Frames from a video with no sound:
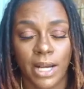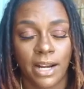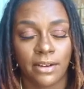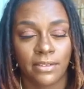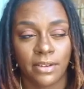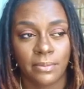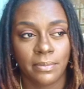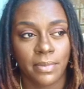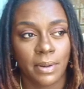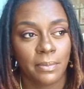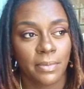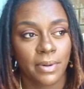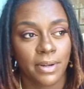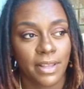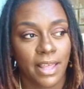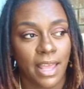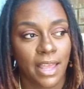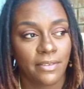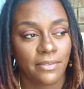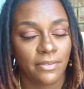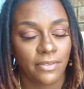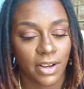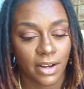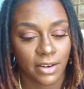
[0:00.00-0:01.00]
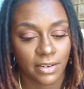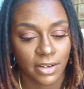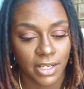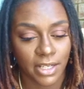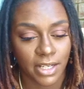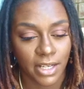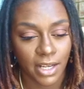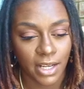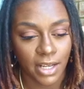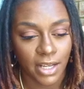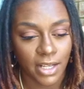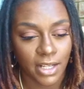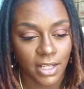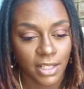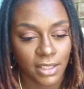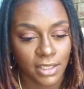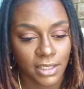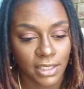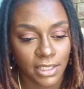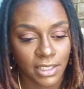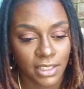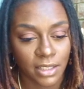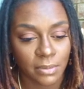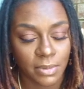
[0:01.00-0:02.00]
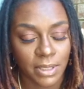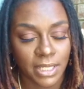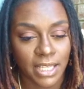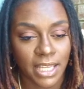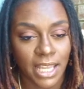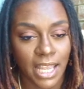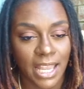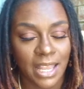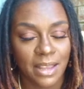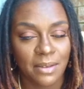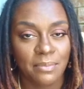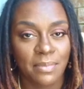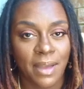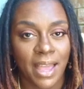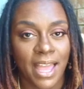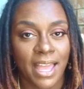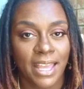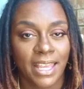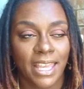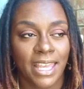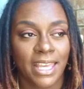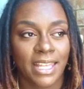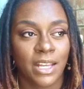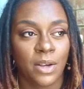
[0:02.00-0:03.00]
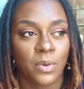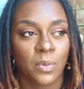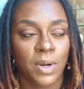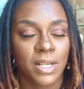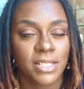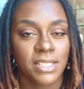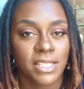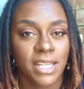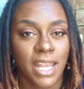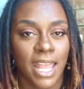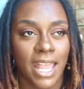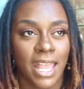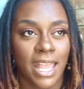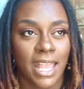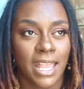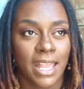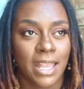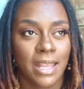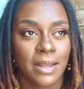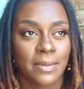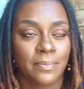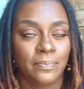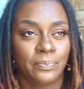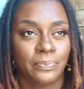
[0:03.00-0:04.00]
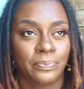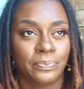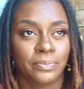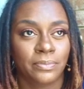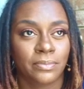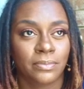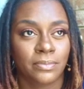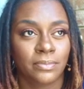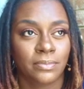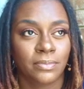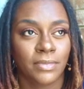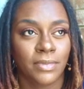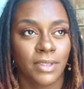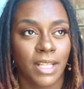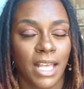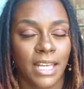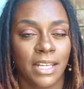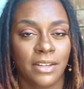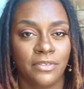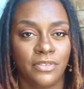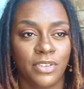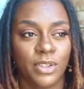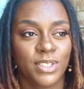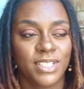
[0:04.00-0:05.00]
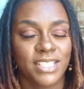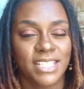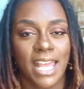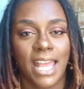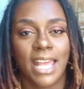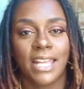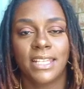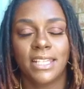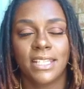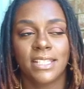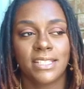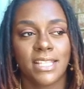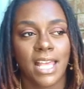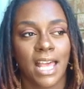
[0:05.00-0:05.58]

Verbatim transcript: I remember that very clearly, but it came back and it wasn't a, I didn't feel sadness.